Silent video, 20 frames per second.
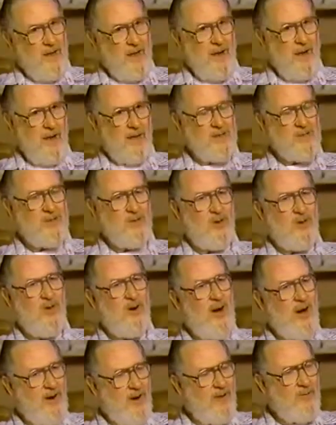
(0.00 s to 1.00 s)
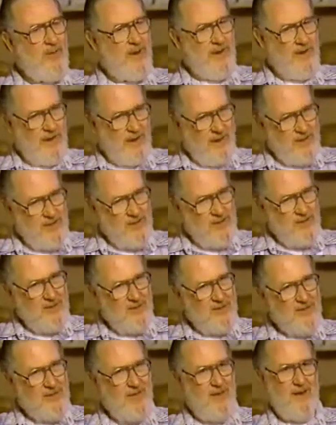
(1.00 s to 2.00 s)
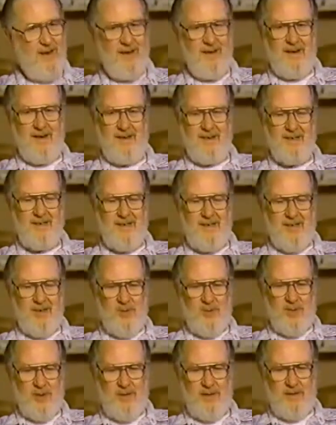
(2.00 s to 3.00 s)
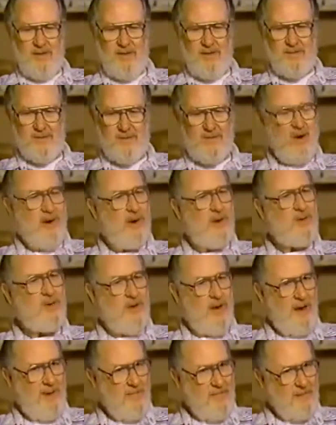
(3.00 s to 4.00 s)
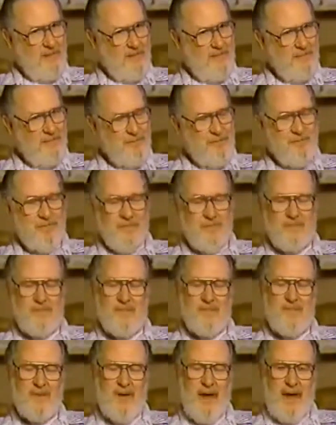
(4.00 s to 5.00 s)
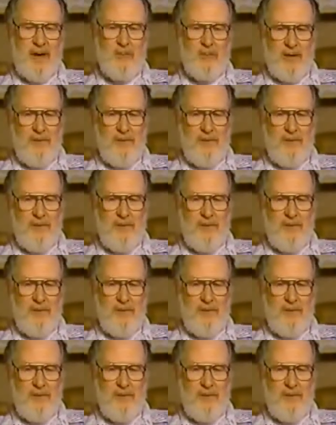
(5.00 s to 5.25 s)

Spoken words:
And so on our vacations, we started traveling, and we